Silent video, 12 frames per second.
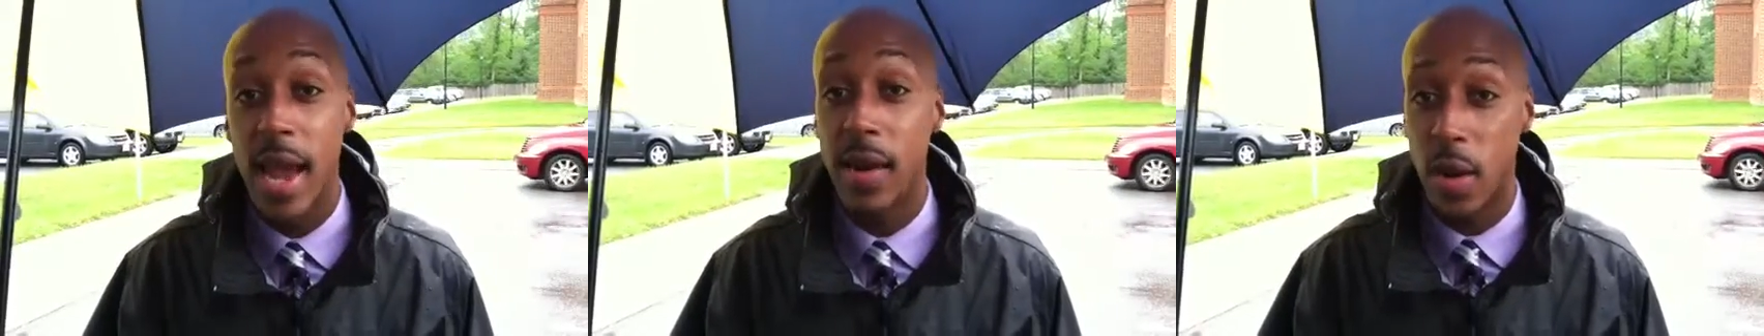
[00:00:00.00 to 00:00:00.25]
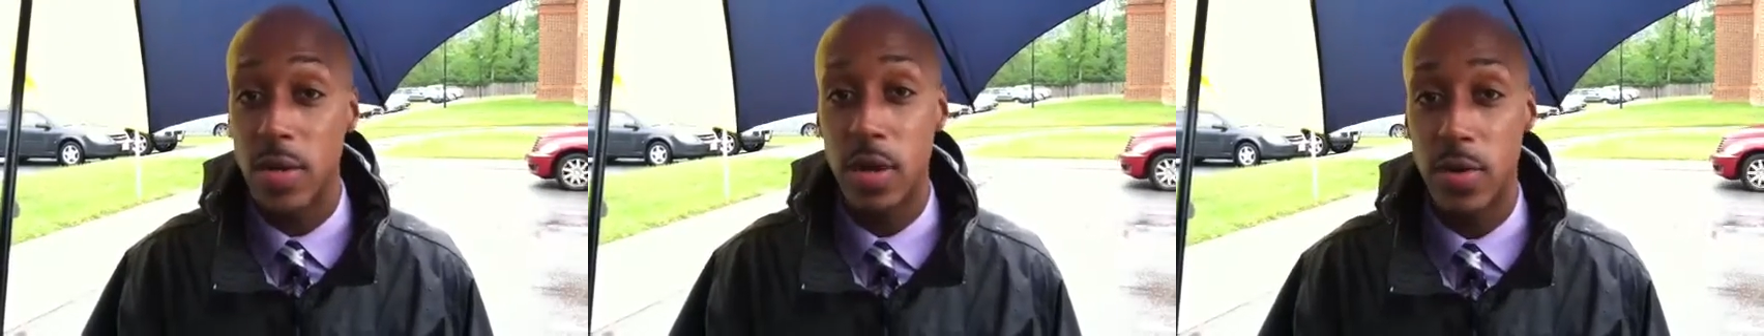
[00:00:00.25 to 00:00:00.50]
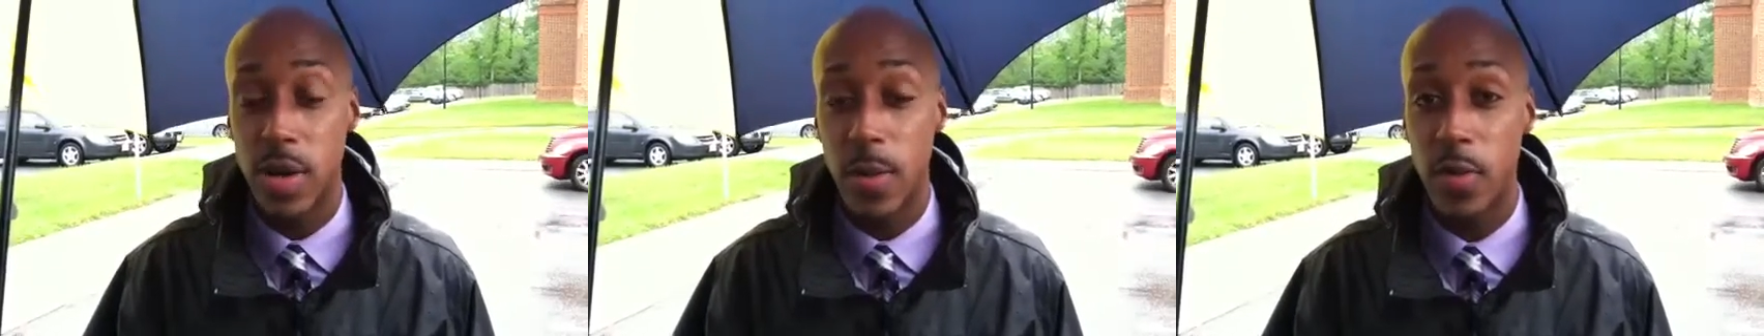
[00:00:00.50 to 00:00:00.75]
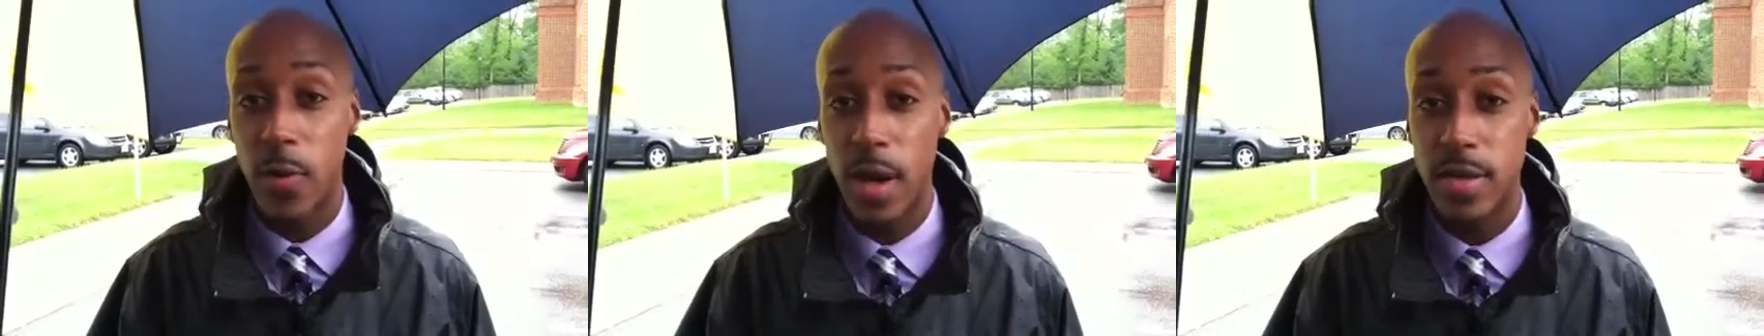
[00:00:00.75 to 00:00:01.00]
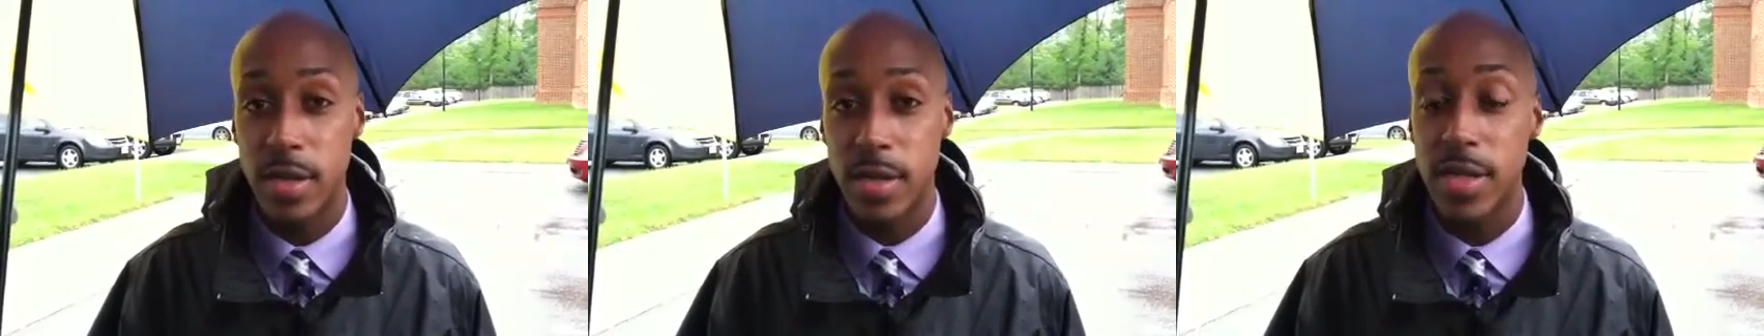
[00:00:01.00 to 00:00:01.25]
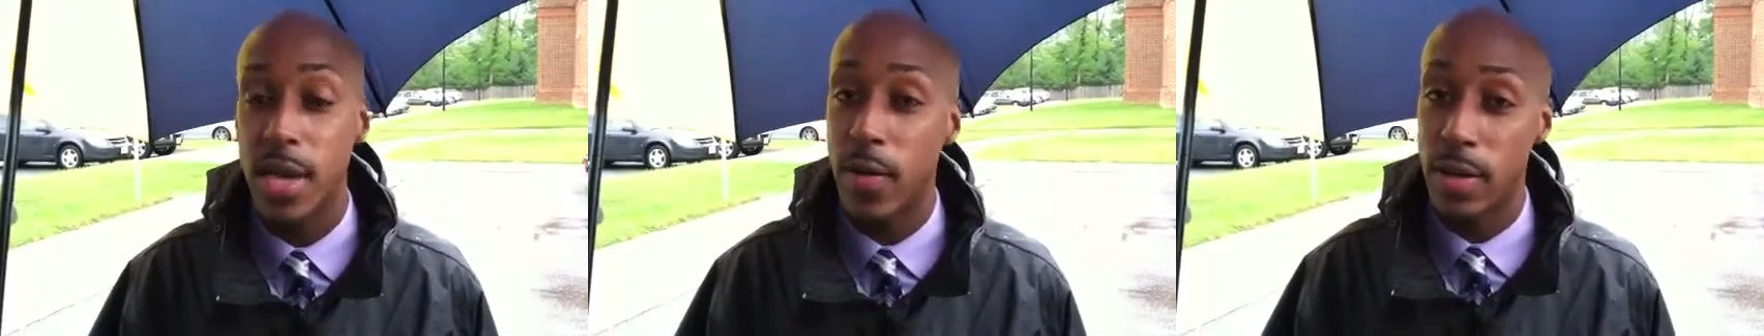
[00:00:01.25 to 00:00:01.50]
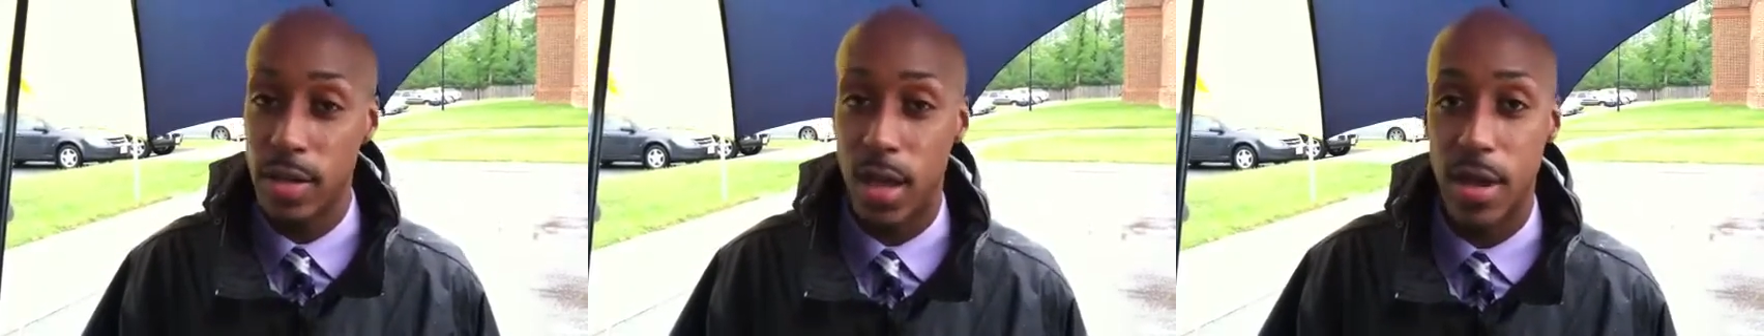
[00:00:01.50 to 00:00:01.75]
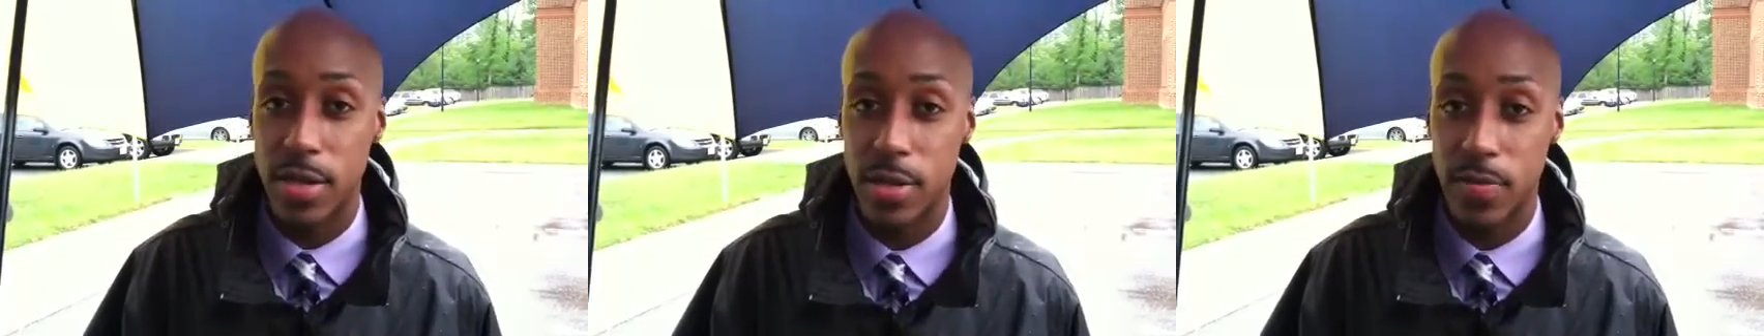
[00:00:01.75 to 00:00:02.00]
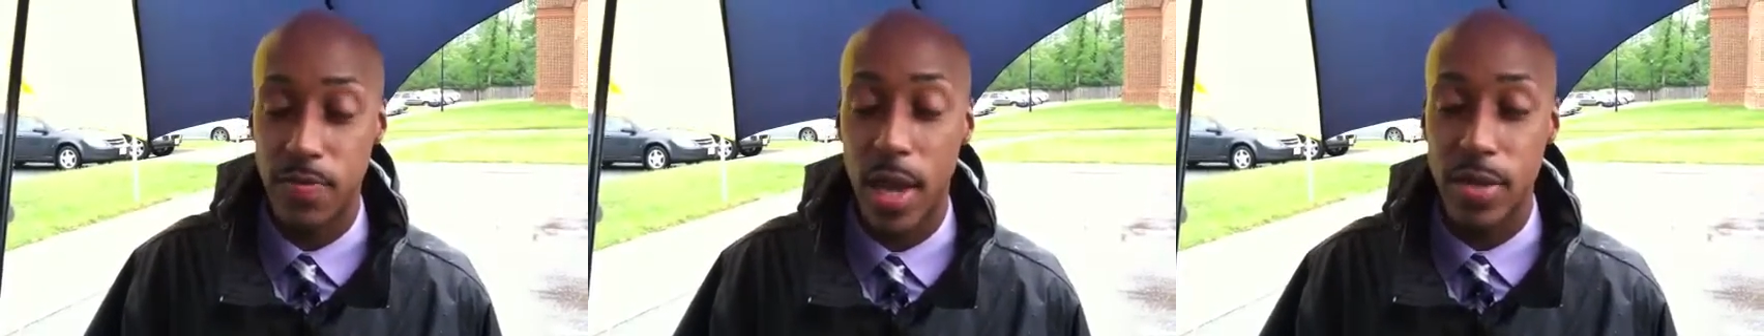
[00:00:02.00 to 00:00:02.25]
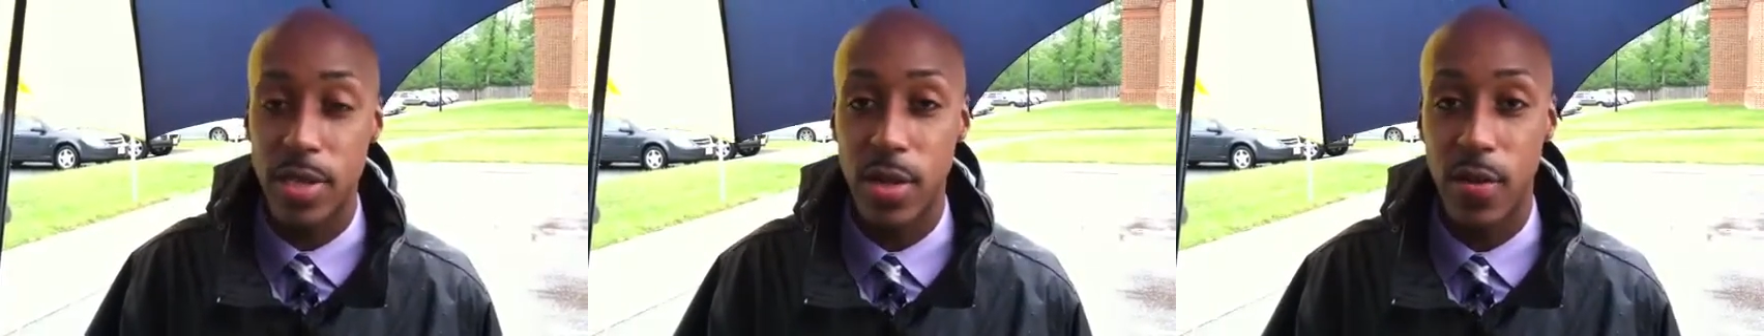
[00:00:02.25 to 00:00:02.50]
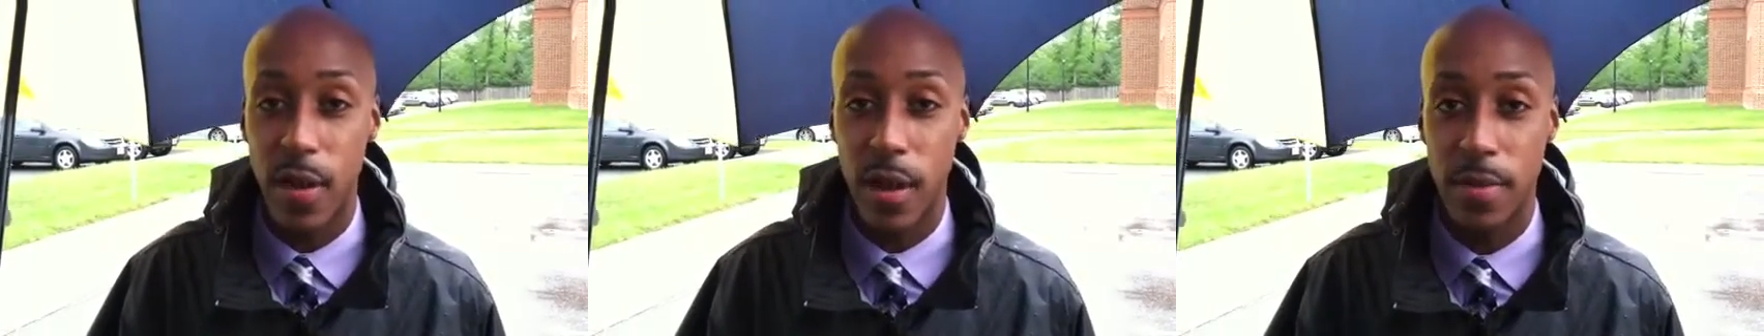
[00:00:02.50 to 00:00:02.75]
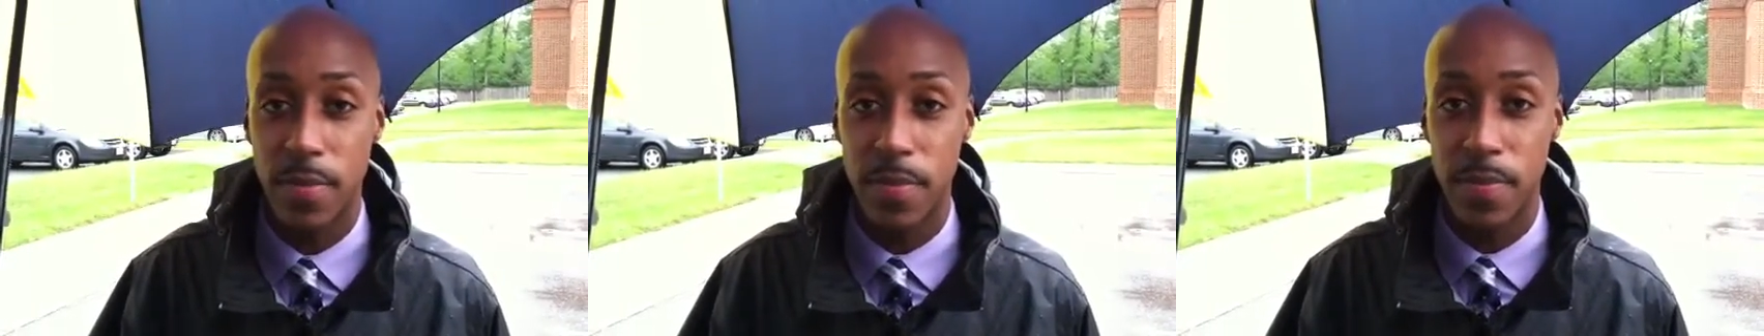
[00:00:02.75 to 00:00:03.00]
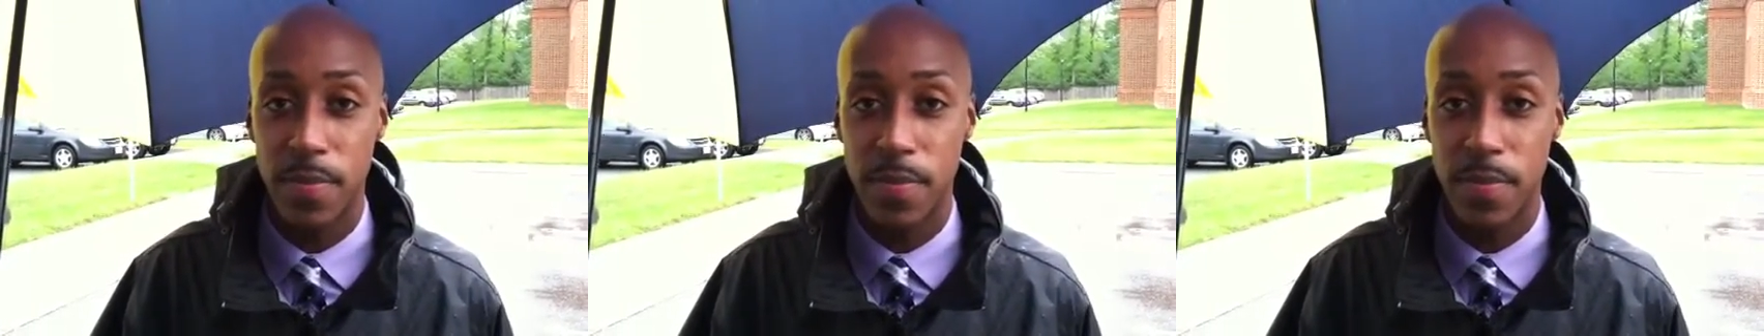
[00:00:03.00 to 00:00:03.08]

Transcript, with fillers: and also some of the residents here in Gloucester. I'll see see you then.